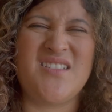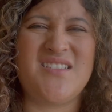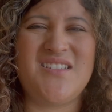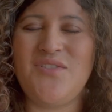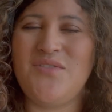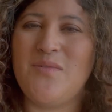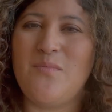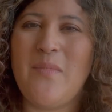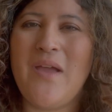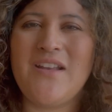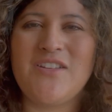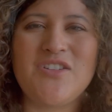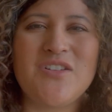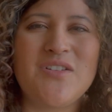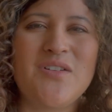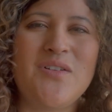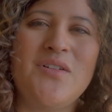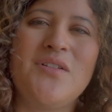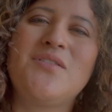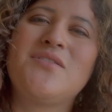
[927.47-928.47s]

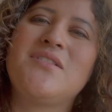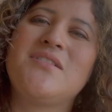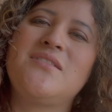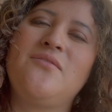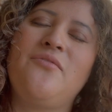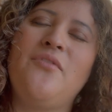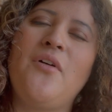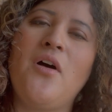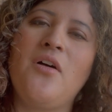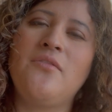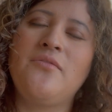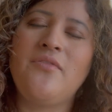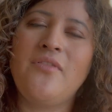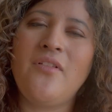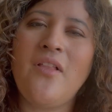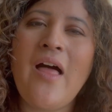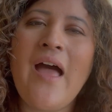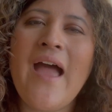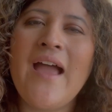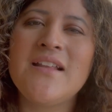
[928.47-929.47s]
two-dimensional or doesn't fall
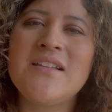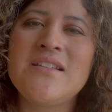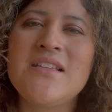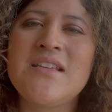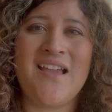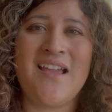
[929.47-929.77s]
flat.